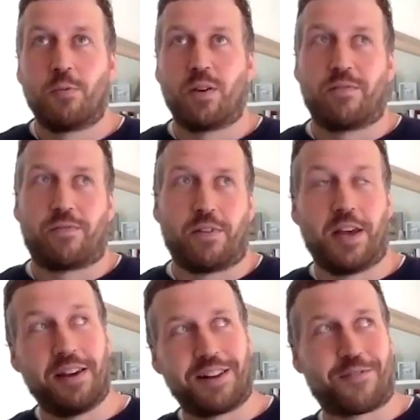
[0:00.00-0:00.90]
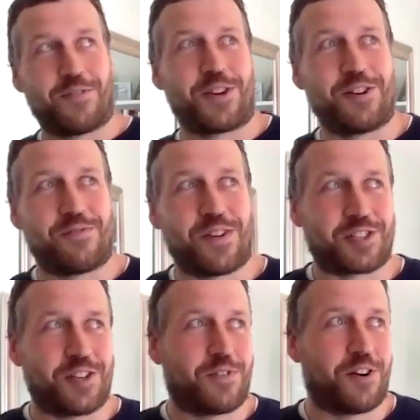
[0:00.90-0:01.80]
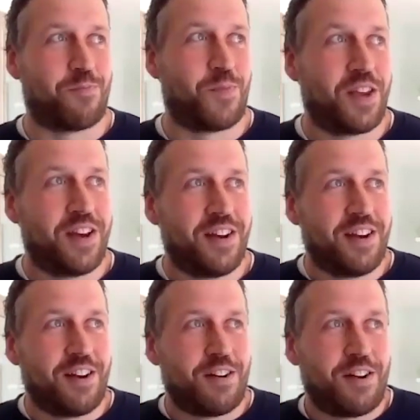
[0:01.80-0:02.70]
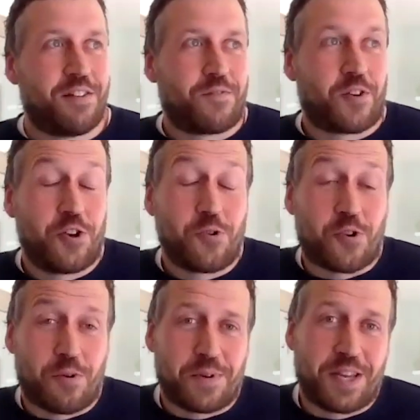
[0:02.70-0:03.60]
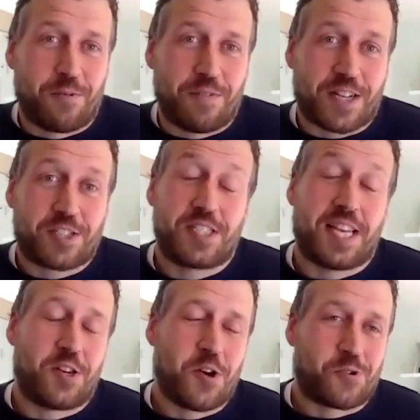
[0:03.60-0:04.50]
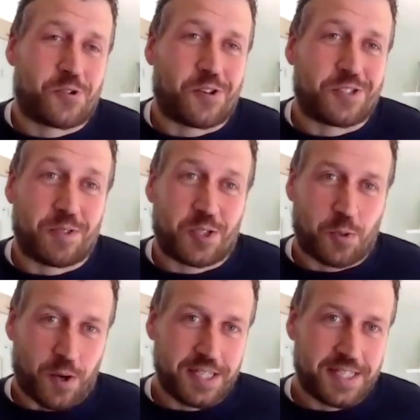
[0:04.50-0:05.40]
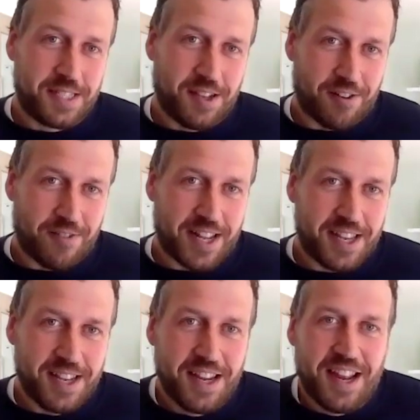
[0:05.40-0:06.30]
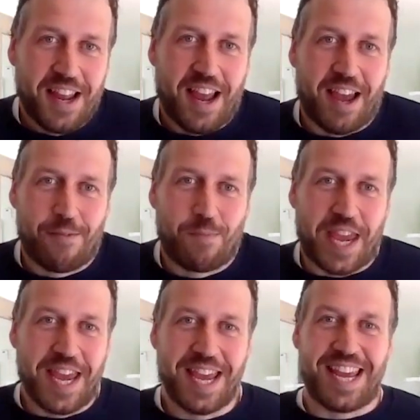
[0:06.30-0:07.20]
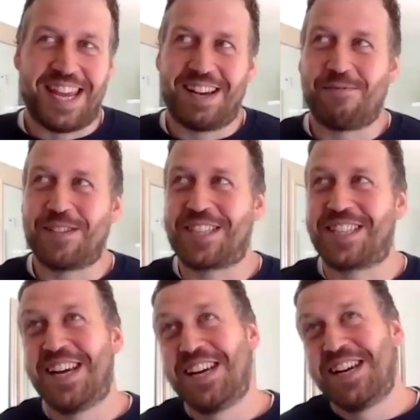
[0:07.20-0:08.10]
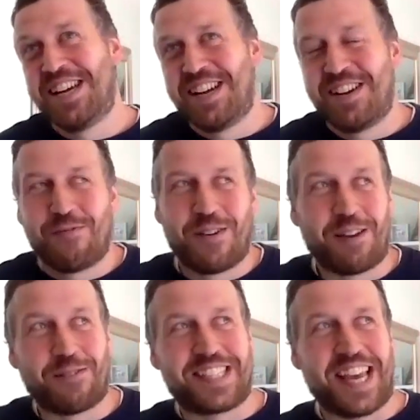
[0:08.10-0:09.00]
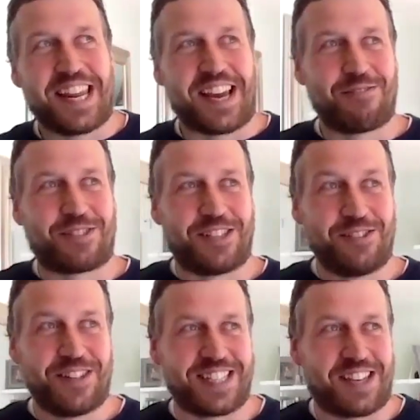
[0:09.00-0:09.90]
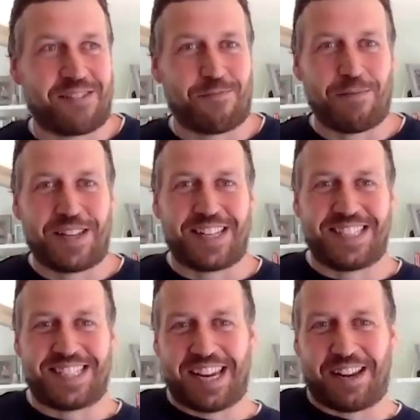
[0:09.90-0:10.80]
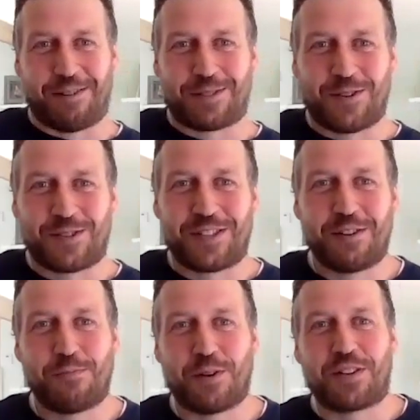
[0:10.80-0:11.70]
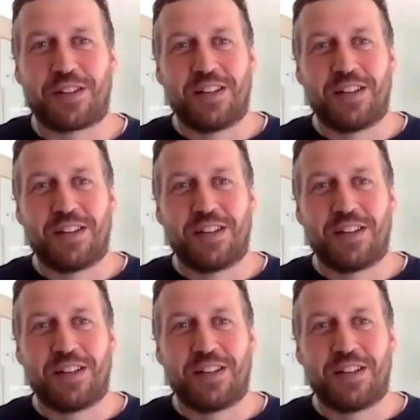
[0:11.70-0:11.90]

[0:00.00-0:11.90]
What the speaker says: It's funny enough, actually, for a new company, we've actually said no to customers twice already, which, when I was setting out to do this, I probably didn't think I was going to do, but